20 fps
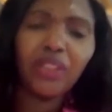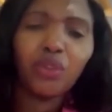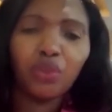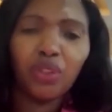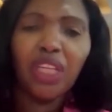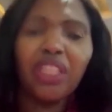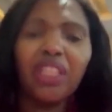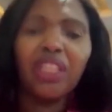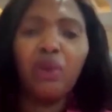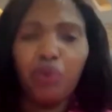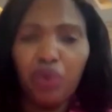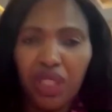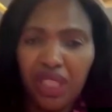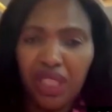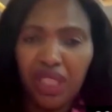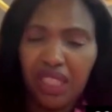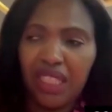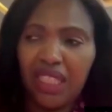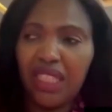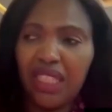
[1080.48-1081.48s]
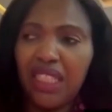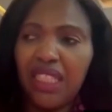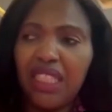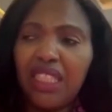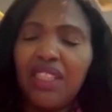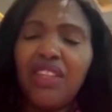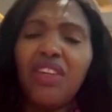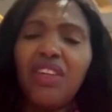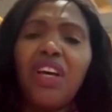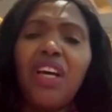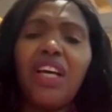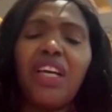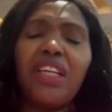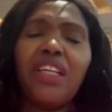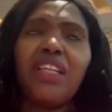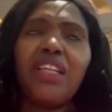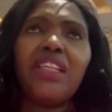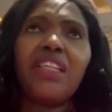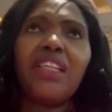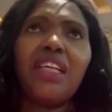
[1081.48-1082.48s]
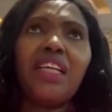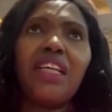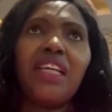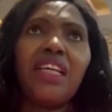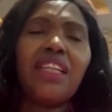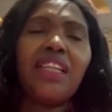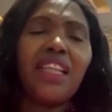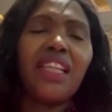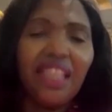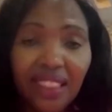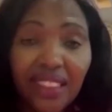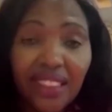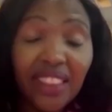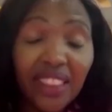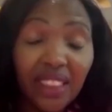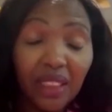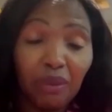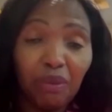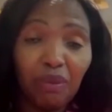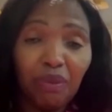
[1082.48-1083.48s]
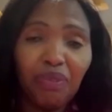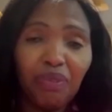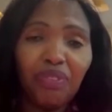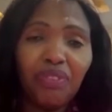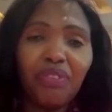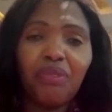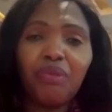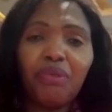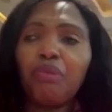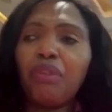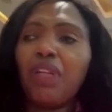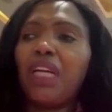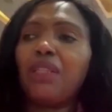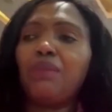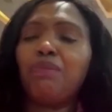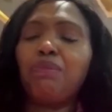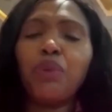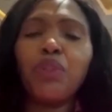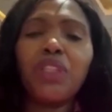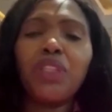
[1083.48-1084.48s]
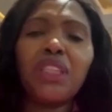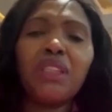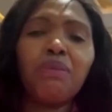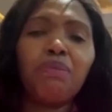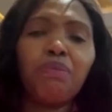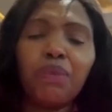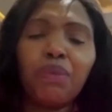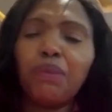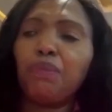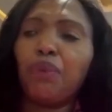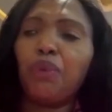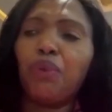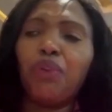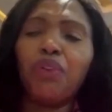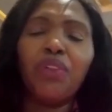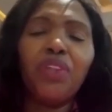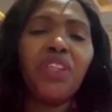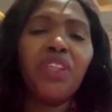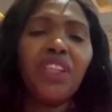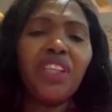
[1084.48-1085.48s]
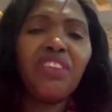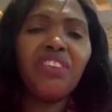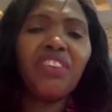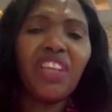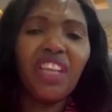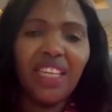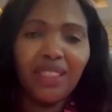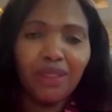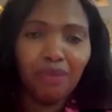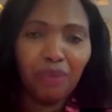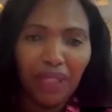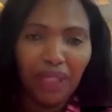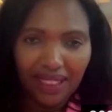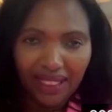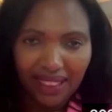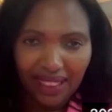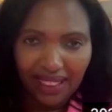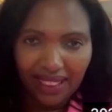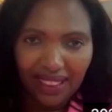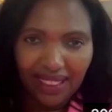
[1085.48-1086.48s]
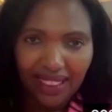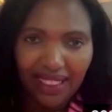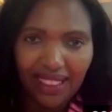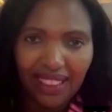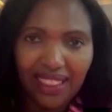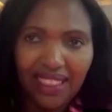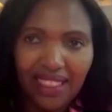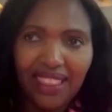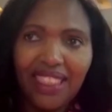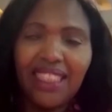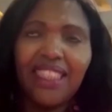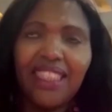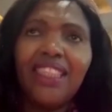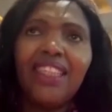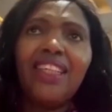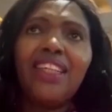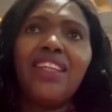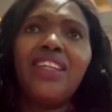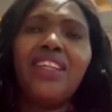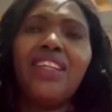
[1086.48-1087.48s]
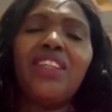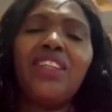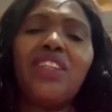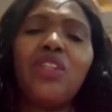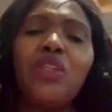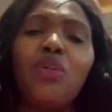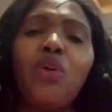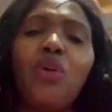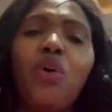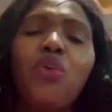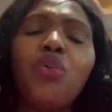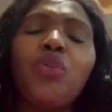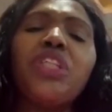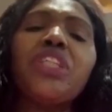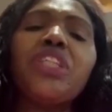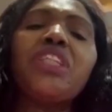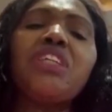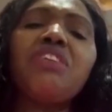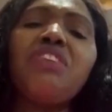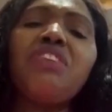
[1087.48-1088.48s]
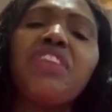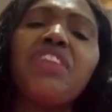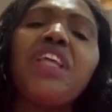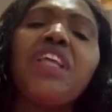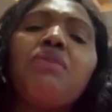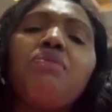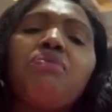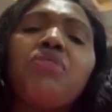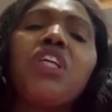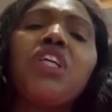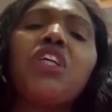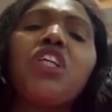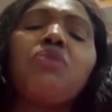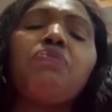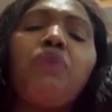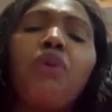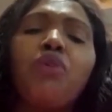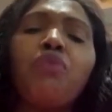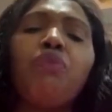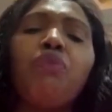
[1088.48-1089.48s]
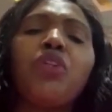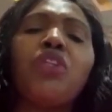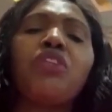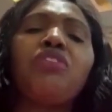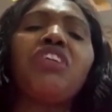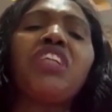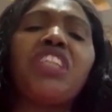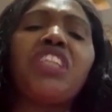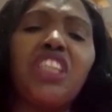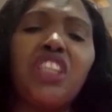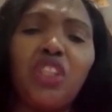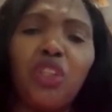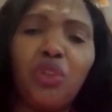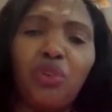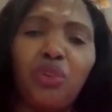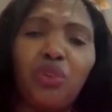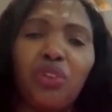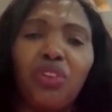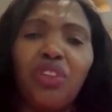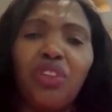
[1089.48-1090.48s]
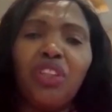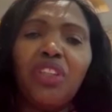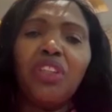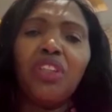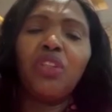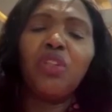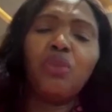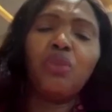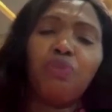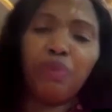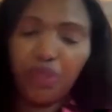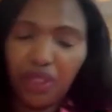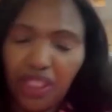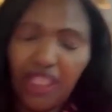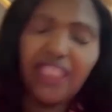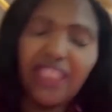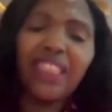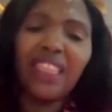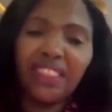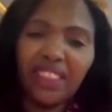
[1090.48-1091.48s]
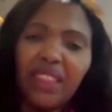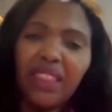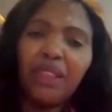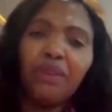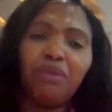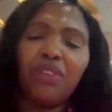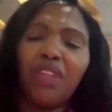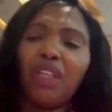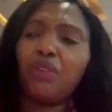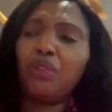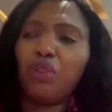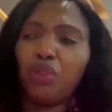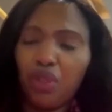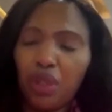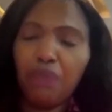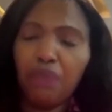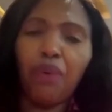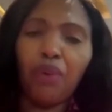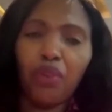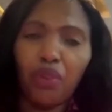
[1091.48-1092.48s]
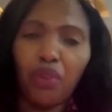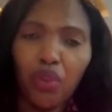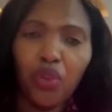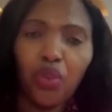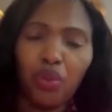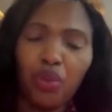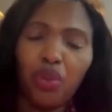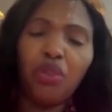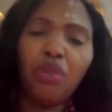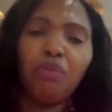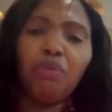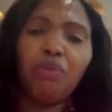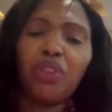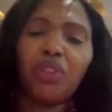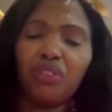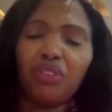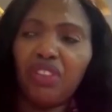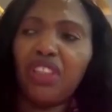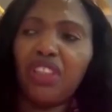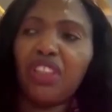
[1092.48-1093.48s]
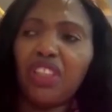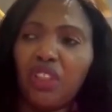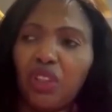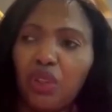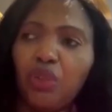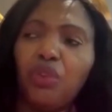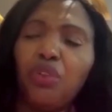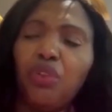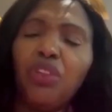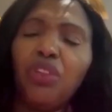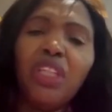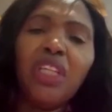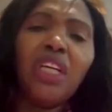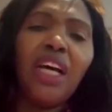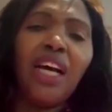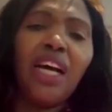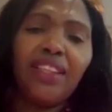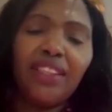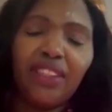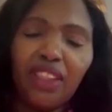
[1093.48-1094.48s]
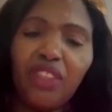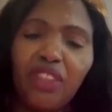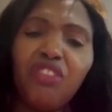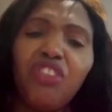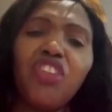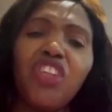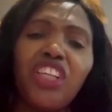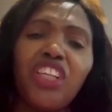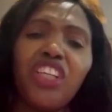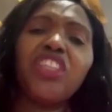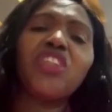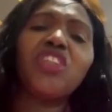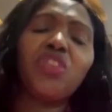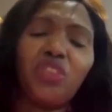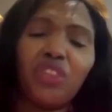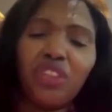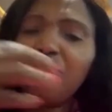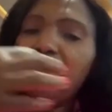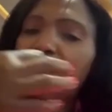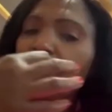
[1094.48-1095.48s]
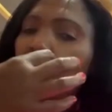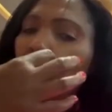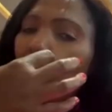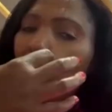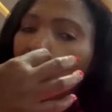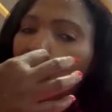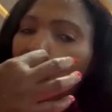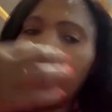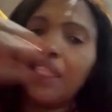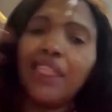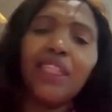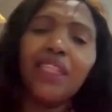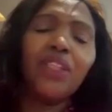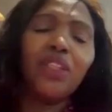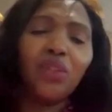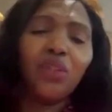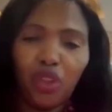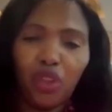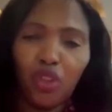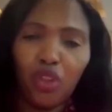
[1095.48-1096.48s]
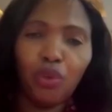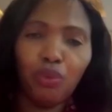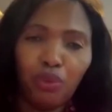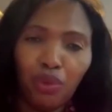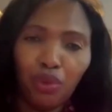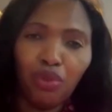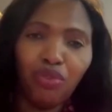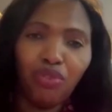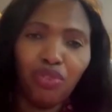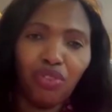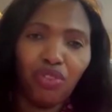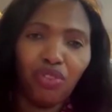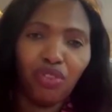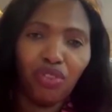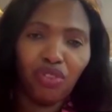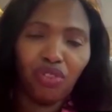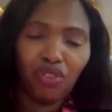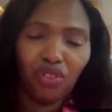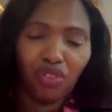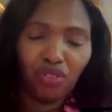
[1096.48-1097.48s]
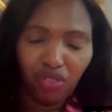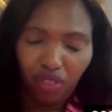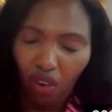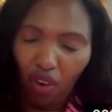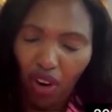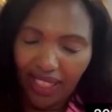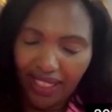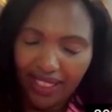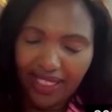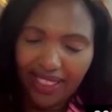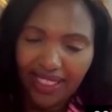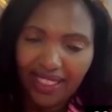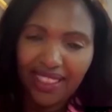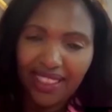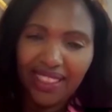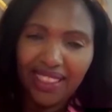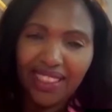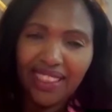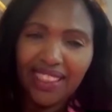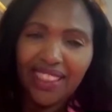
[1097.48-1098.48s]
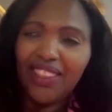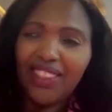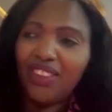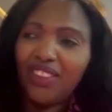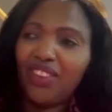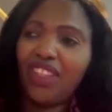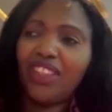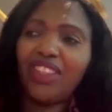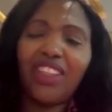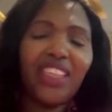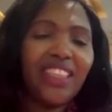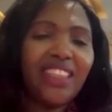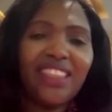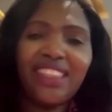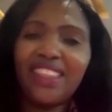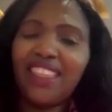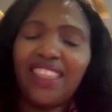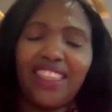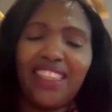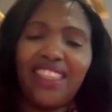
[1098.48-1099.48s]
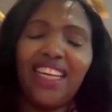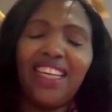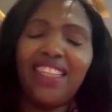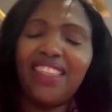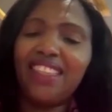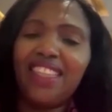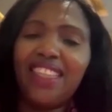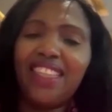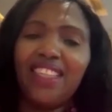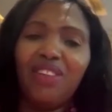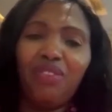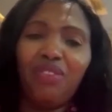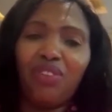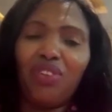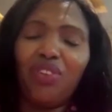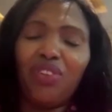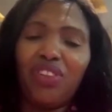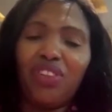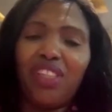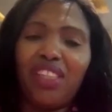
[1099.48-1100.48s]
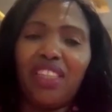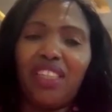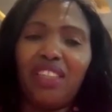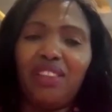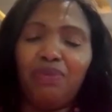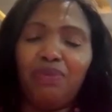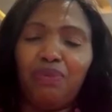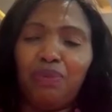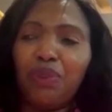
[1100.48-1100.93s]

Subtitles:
together with, and the right team, and putting people in the right places. It will always, even then, they keep on motivating you. You create a team that will keep on also motivating you and give you the reason even how you need to move forward. So that I can say, and then of course, as I